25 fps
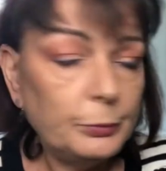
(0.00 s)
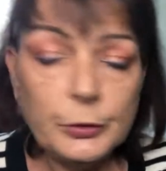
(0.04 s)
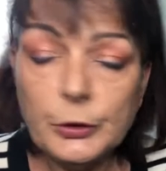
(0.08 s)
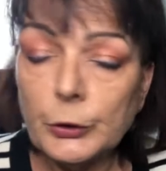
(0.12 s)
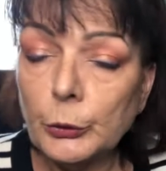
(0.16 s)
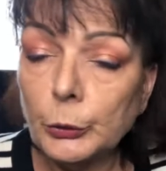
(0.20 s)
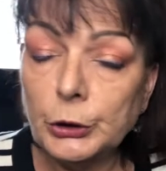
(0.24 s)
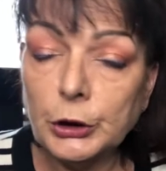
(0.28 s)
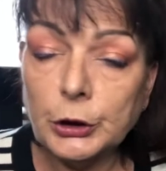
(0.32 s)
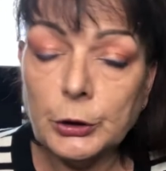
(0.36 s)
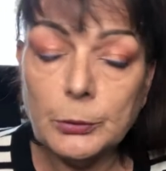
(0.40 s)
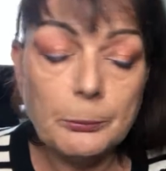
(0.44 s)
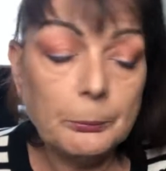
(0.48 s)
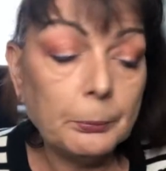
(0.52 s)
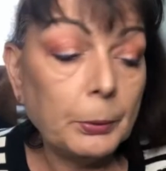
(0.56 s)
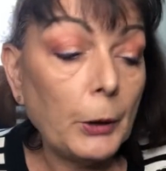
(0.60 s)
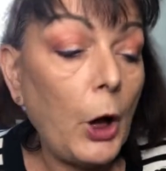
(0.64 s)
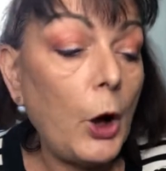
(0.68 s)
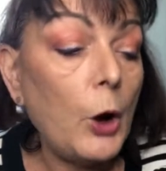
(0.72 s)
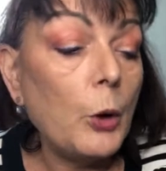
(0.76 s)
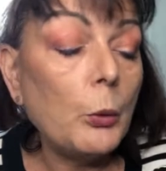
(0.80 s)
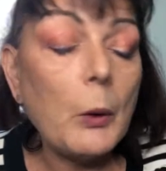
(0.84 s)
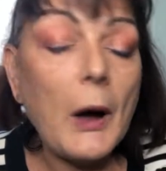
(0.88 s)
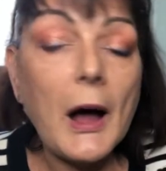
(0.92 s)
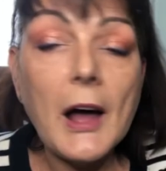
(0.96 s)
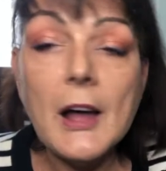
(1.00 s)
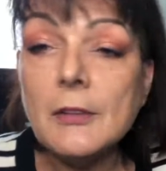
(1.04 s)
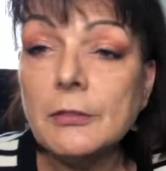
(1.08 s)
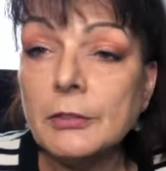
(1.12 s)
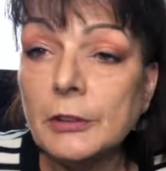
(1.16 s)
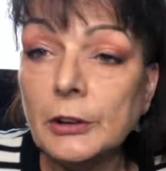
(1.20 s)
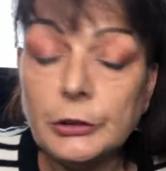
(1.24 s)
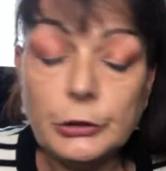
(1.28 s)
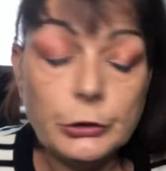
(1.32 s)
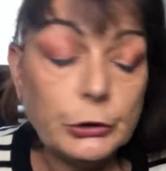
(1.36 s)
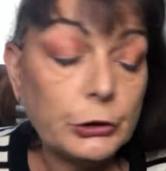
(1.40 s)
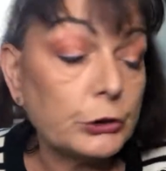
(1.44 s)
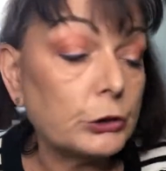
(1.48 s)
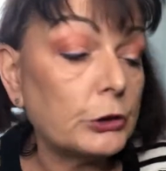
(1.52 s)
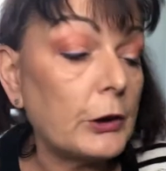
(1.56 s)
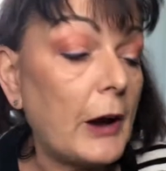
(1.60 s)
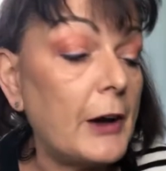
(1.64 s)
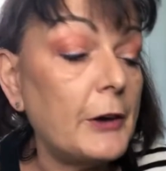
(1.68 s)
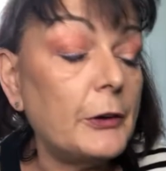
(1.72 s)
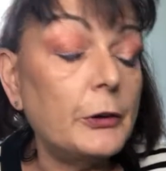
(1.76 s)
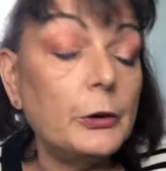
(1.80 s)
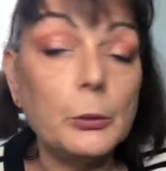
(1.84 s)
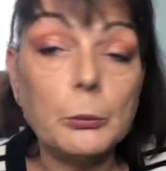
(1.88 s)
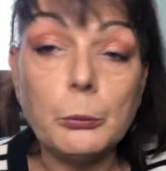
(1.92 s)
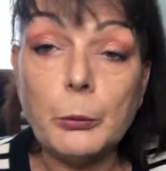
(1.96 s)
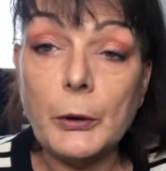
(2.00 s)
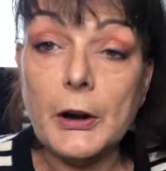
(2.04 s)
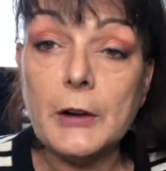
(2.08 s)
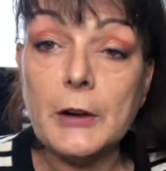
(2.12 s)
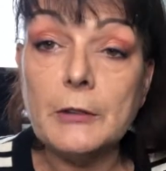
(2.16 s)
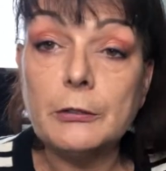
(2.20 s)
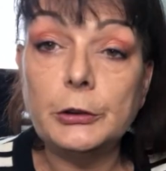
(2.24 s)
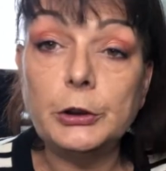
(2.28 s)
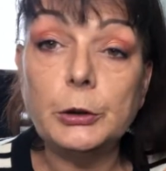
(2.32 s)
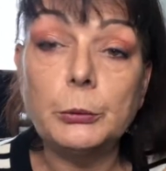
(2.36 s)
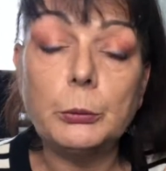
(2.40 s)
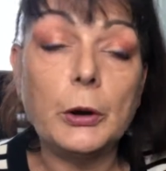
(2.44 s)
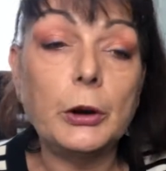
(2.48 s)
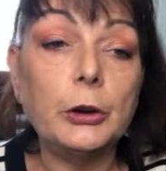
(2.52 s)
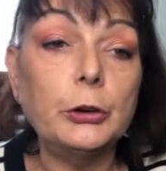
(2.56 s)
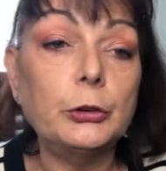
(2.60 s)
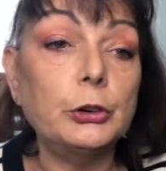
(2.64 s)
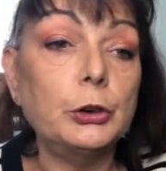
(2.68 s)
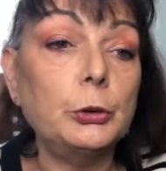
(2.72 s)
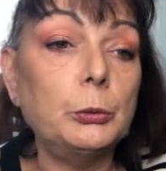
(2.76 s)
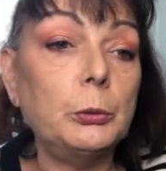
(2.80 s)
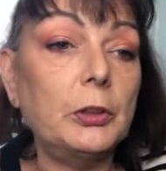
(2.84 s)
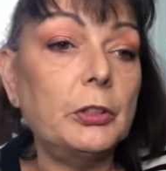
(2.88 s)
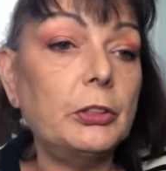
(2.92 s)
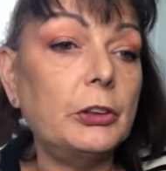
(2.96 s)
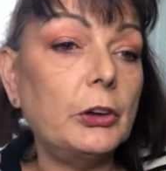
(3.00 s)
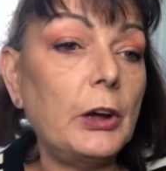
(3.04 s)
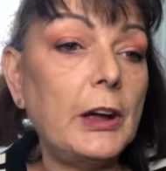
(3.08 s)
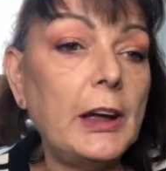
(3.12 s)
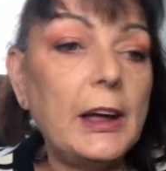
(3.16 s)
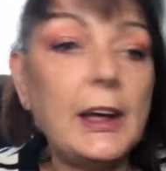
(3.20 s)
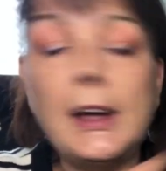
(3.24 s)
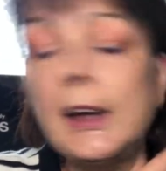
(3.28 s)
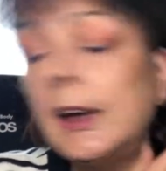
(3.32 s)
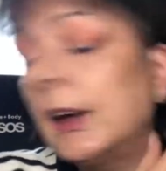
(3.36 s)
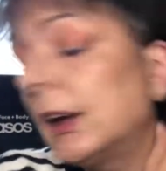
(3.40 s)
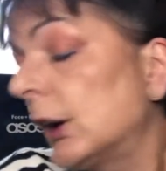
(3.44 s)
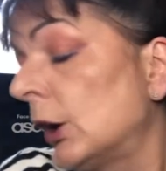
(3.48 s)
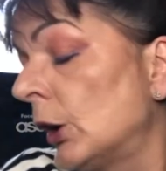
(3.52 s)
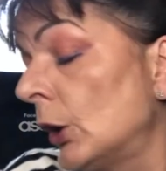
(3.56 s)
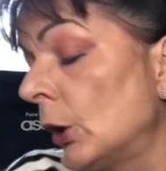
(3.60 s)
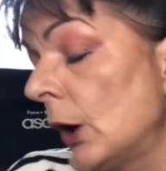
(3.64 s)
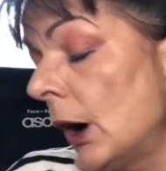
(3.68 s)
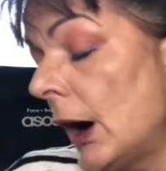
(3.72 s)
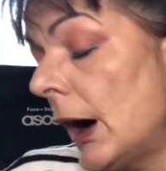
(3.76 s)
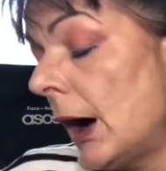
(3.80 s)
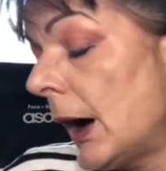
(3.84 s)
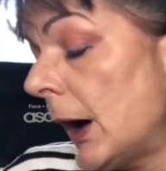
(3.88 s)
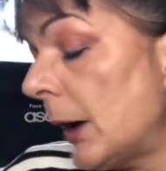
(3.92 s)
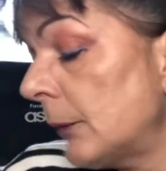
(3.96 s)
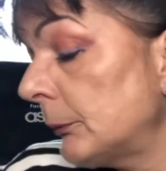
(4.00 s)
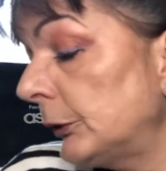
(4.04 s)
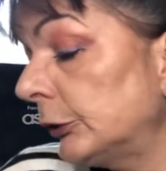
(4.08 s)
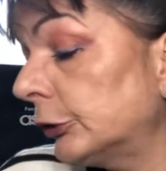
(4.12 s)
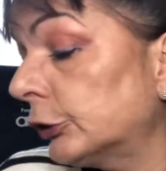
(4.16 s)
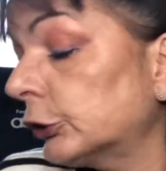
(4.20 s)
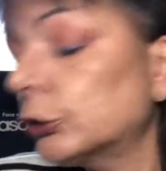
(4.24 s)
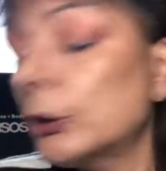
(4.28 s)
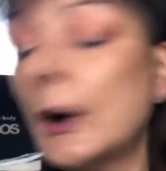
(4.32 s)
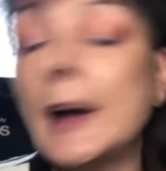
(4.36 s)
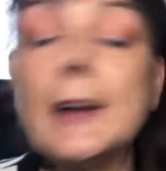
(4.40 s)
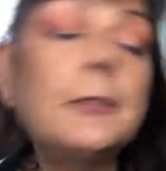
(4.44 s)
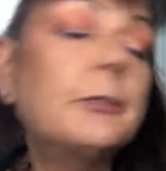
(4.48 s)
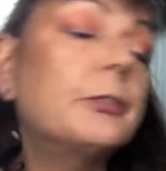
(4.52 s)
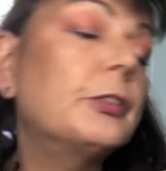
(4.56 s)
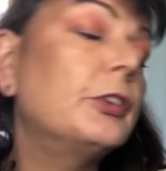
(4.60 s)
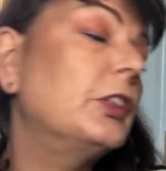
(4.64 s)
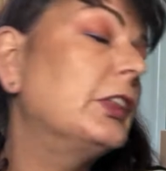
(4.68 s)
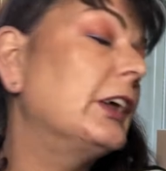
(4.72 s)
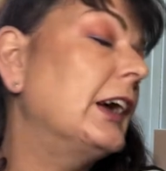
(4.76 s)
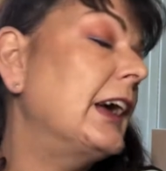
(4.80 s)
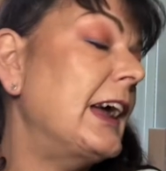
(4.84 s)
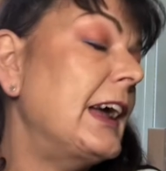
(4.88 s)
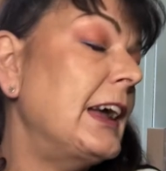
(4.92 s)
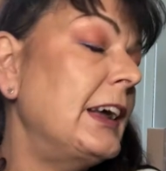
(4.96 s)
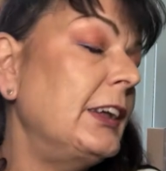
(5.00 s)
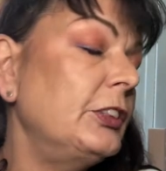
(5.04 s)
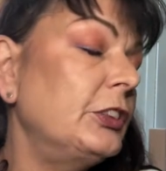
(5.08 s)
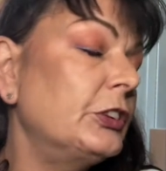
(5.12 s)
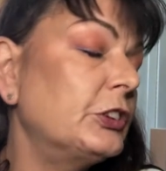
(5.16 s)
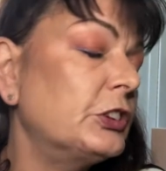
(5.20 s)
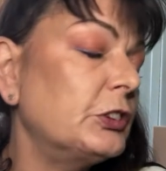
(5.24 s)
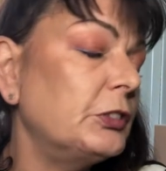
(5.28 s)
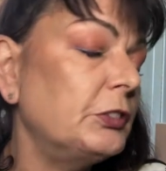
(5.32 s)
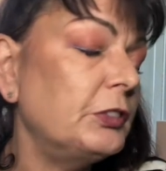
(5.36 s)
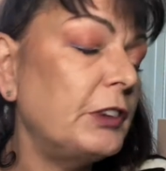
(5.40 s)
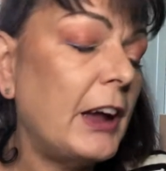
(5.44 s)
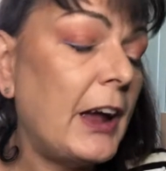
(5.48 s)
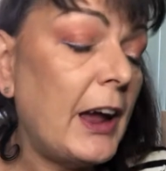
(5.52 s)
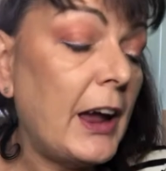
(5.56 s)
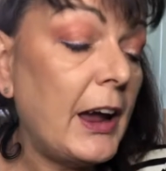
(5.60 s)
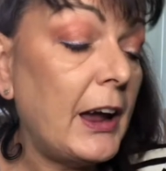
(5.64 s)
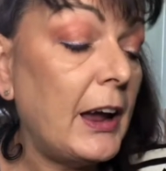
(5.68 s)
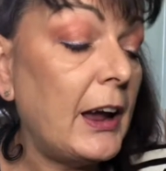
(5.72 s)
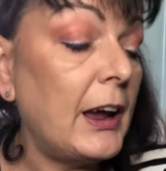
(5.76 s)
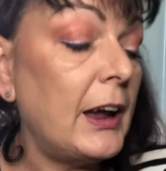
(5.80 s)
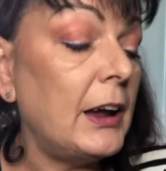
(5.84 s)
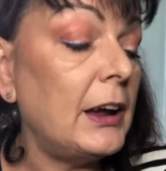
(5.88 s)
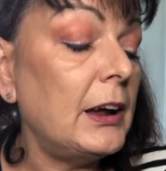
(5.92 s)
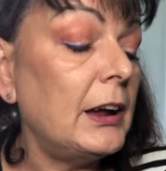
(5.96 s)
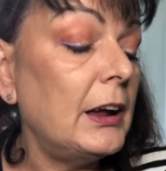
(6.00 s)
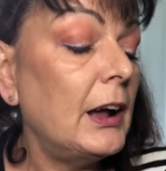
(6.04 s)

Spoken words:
Or you can blow wave it, straighten it, whatever you want to do with your hair. It's great for the ends of your hair.